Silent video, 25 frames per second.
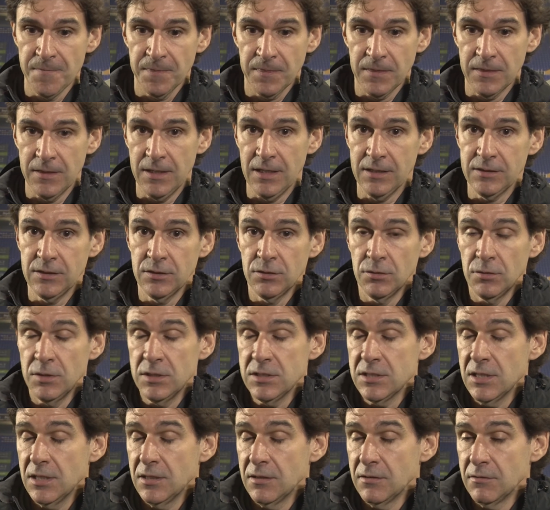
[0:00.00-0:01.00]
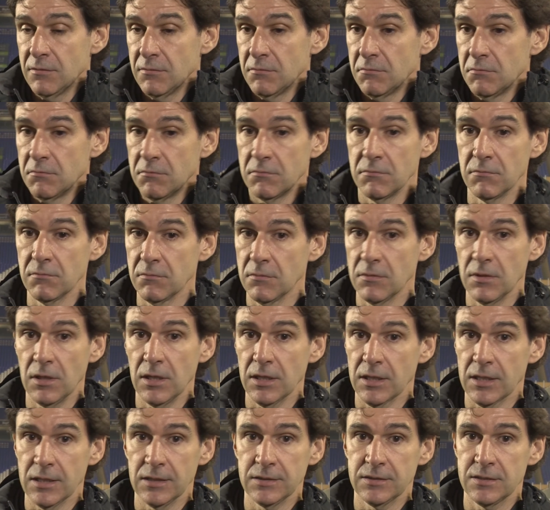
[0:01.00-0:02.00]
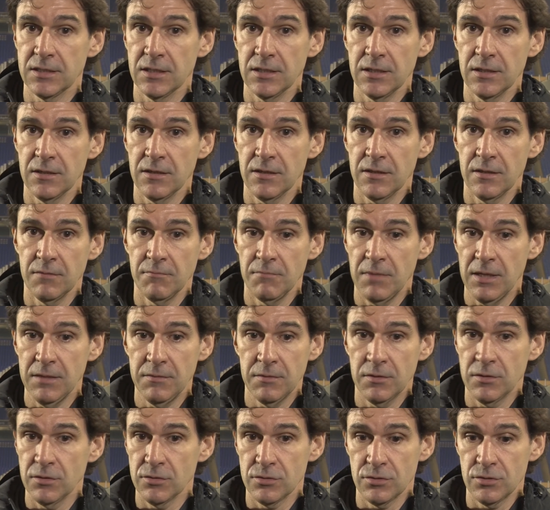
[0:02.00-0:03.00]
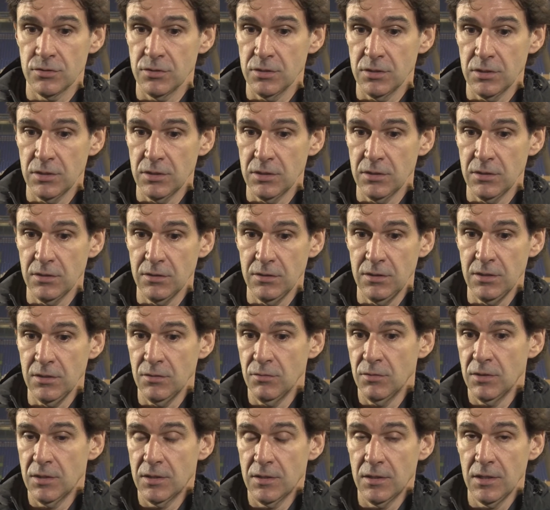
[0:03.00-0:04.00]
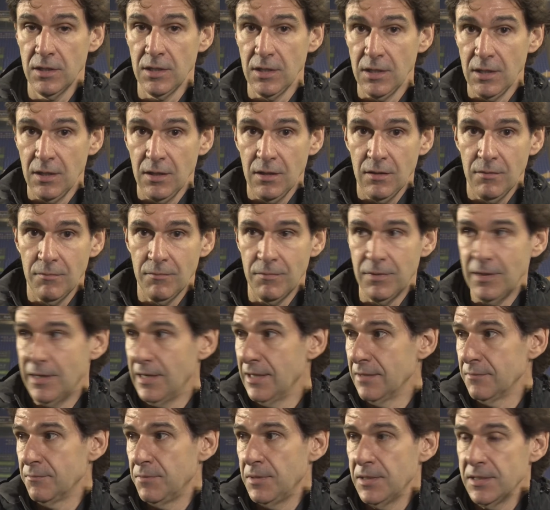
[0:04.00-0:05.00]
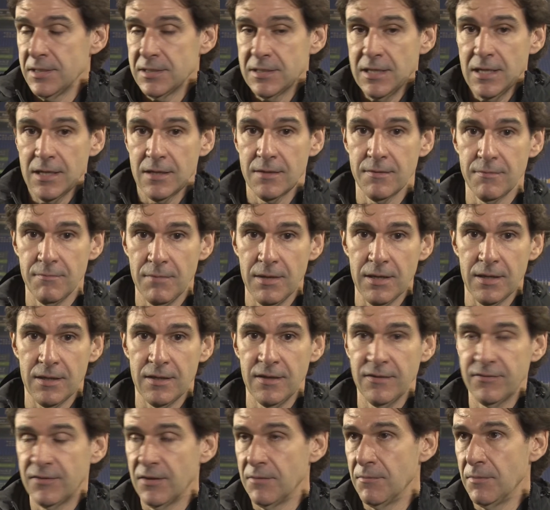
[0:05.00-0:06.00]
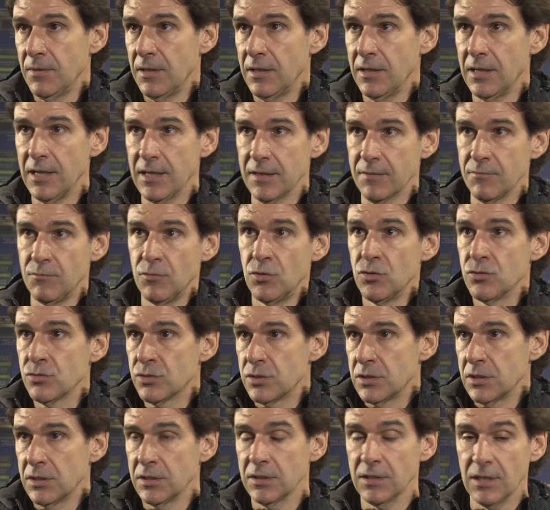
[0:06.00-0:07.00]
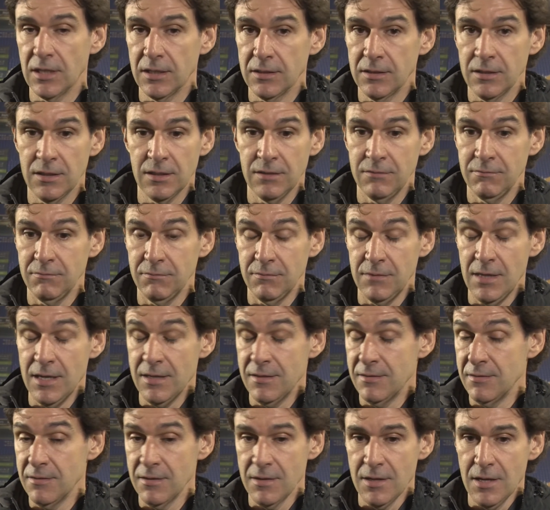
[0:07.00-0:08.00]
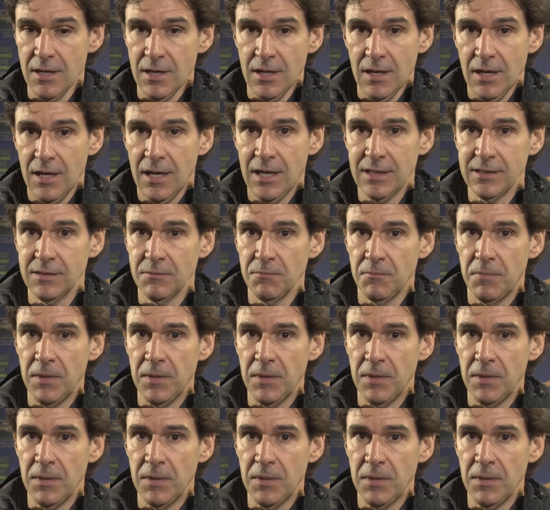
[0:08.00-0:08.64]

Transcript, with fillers: the attitude is, and I can't say anything bad because uh, they were brilliant players like uh, Mike Kieftenbeld, uh, like Munce, that he, they hadn't